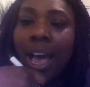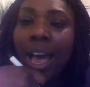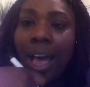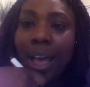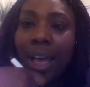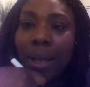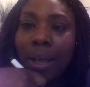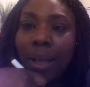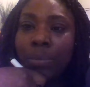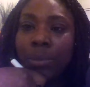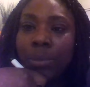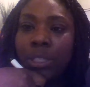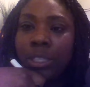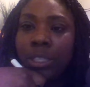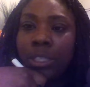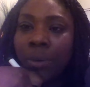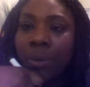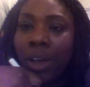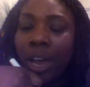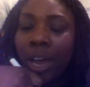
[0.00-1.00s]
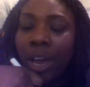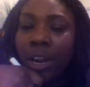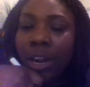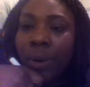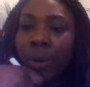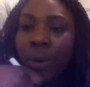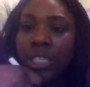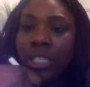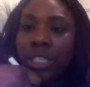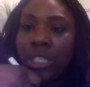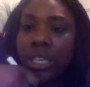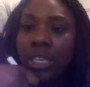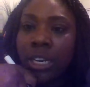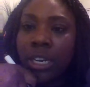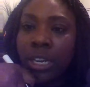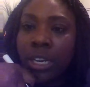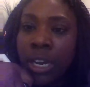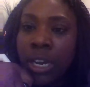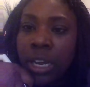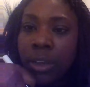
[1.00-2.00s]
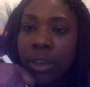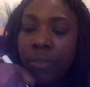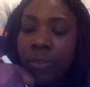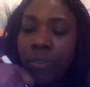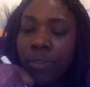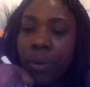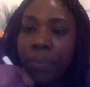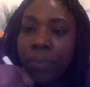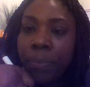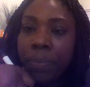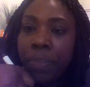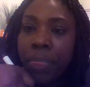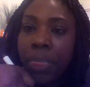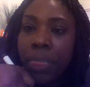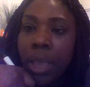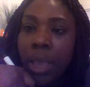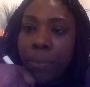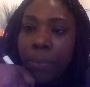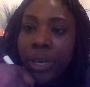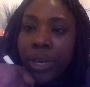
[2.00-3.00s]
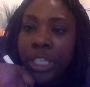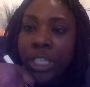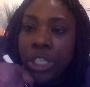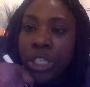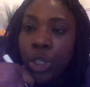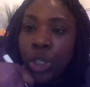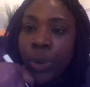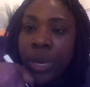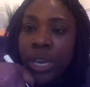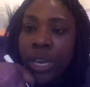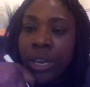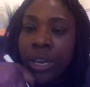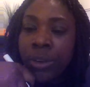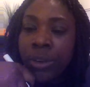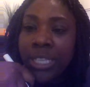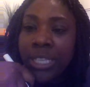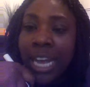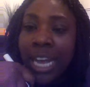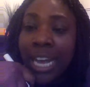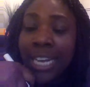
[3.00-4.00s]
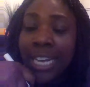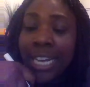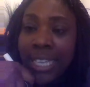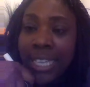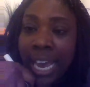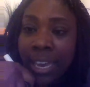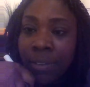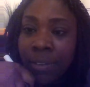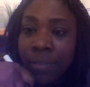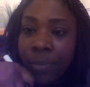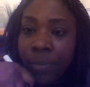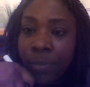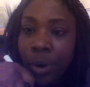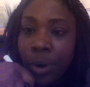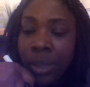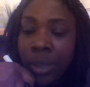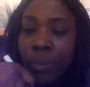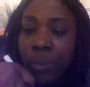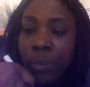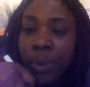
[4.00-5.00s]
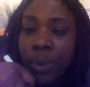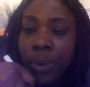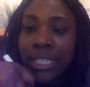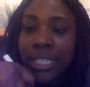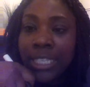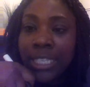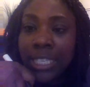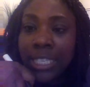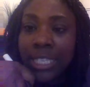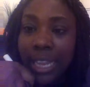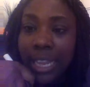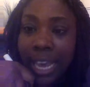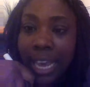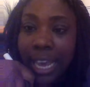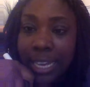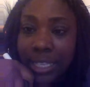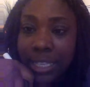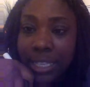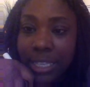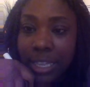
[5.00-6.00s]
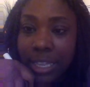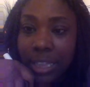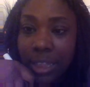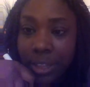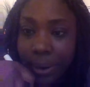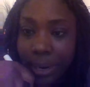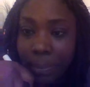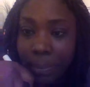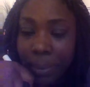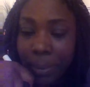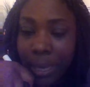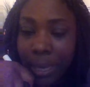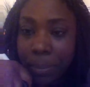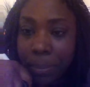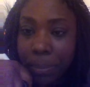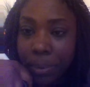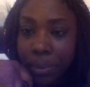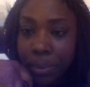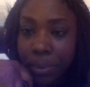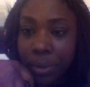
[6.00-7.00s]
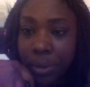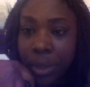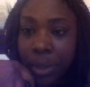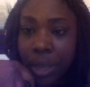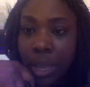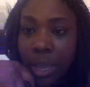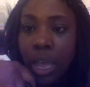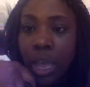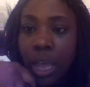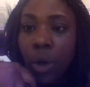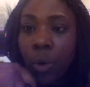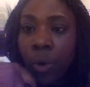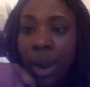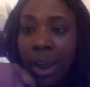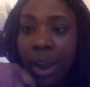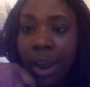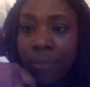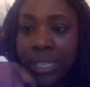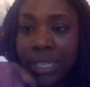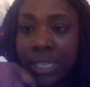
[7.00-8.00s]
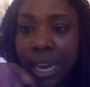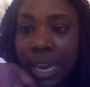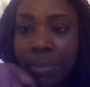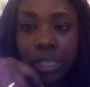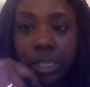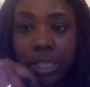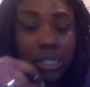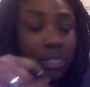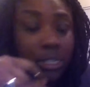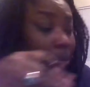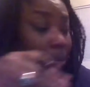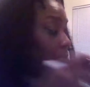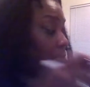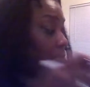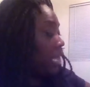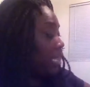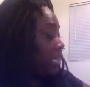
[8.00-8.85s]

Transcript: so we've got a question from Bridget. Do we use that second formula when it's less than 30 people or every time there's a sample? This